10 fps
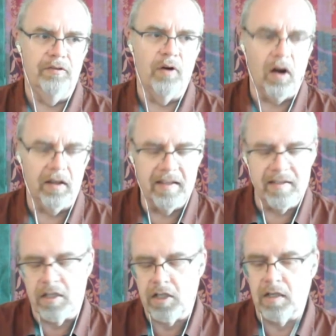for a
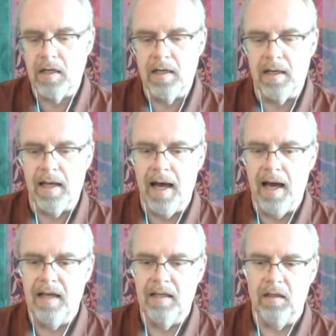decision
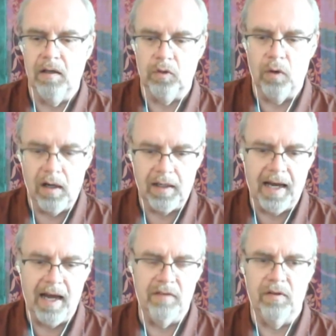and uh, to
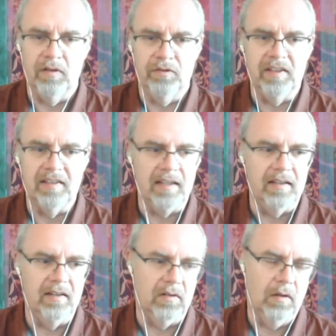archive and things like
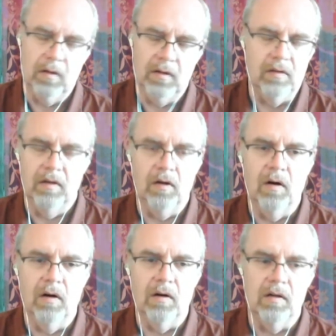this, or,
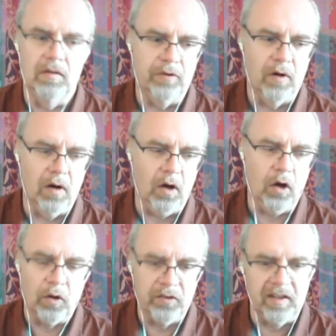or, or for a
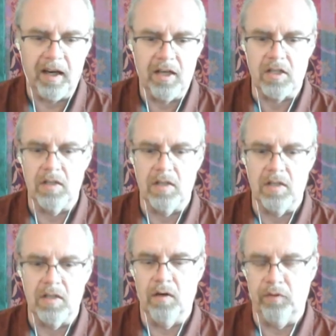reconsideration
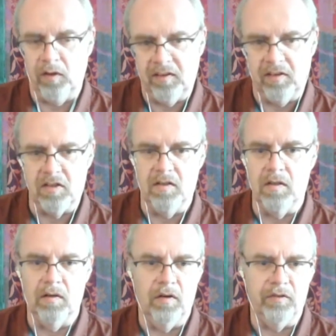of your
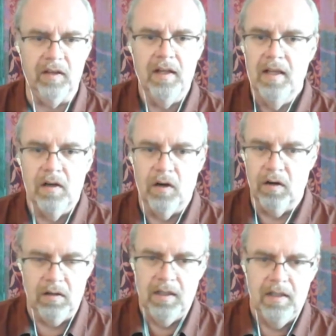decision, or,
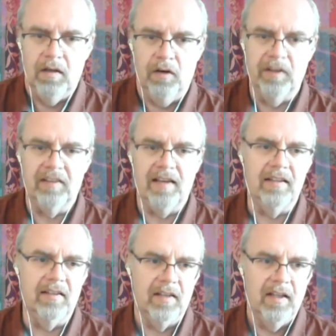or, or
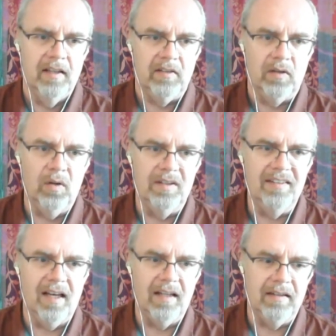things like this. So
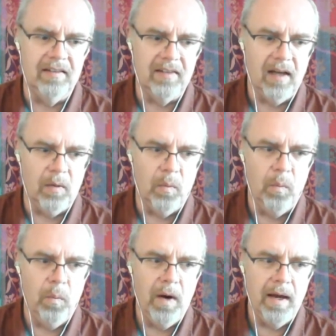these are these are a
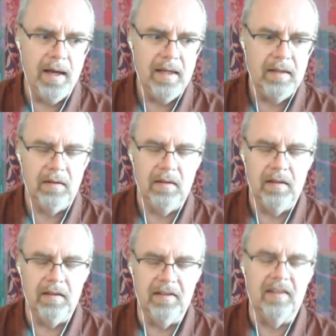way.
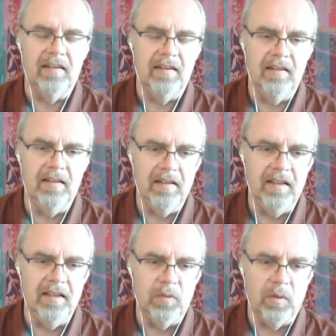This is,
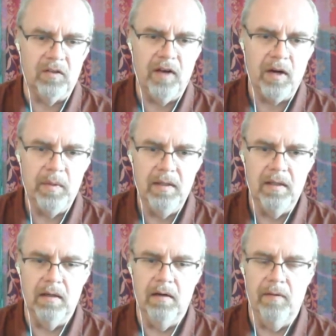it was
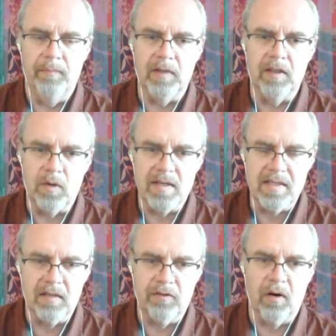very uh,
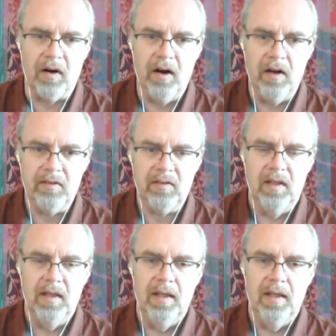interesting for us